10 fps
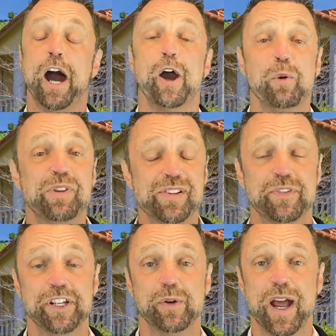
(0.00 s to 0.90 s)
hope this
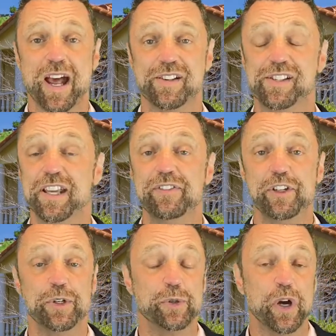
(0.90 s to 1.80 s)
video has given
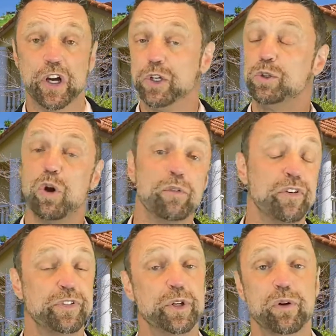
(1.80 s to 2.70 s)
you a good
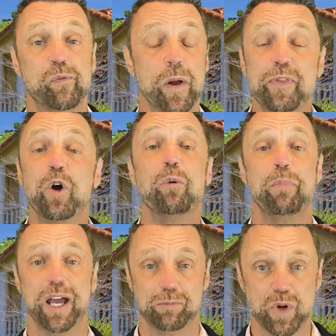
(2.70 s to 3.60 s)
overview of what the home
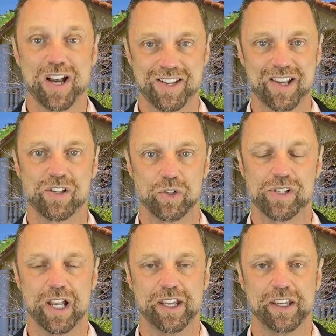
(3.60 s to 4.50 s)
buying process
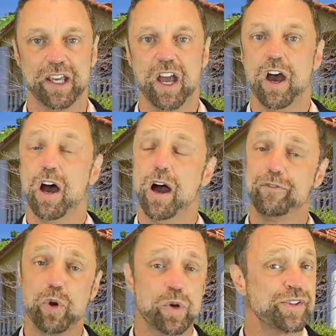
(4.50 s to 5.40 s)
looks like.
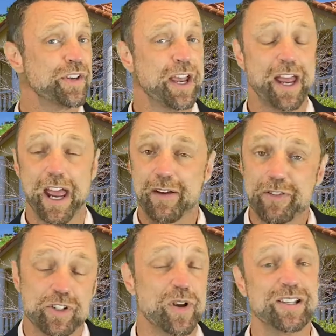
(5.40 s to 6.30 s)
Of course,
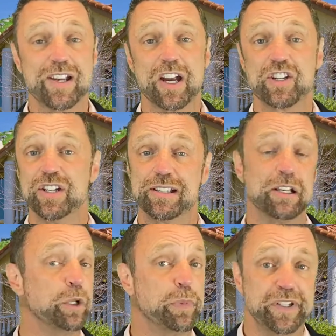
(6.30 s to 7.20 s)
every transaction is a
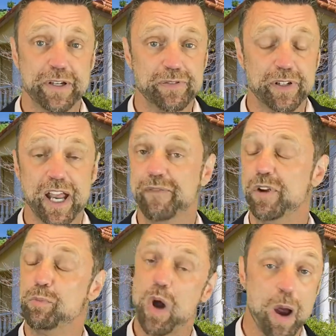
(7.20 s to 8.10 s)
little bit different.
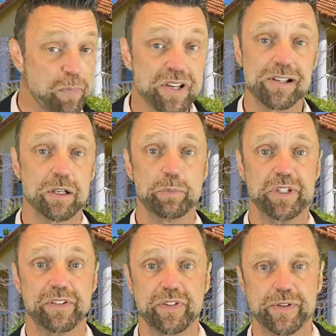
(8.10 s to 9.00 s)
Every property is a little bit
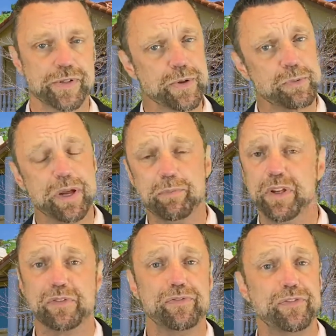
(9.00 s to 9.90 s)
different. So there may
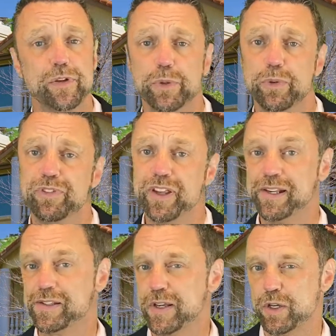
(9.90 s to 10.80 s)
be a few
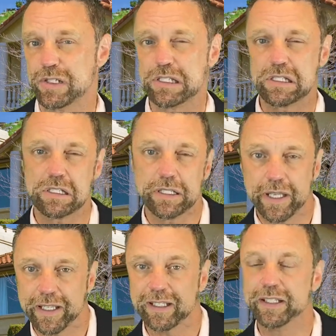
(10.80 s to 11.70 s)
things that are
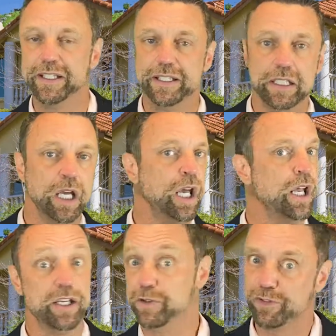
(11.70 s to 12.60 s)
slightly
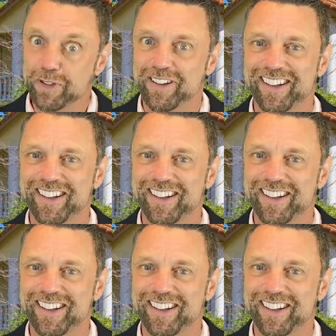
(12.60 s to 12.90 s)
different,